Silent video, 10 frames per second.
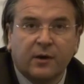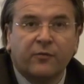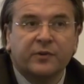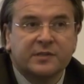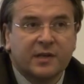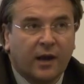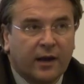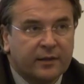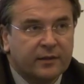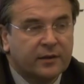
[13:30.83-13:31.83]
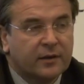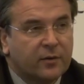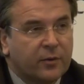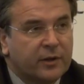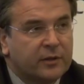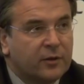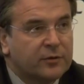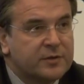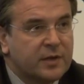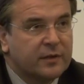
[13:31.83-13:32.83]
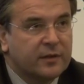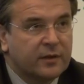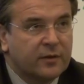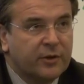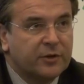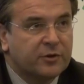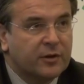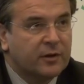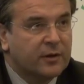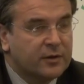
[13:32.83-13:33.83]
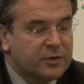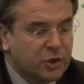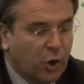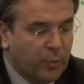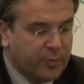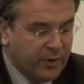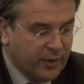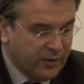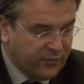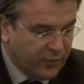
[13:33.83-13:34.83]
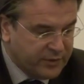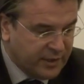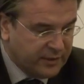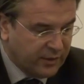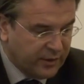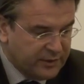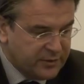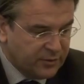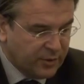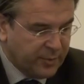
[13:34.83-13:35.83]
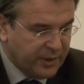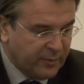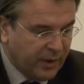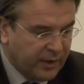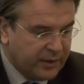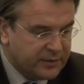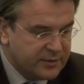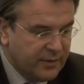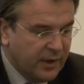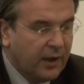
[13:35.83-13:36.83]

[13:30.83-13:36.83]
of its kind uh, when it looks at the regional uh, scope for Central East European markets.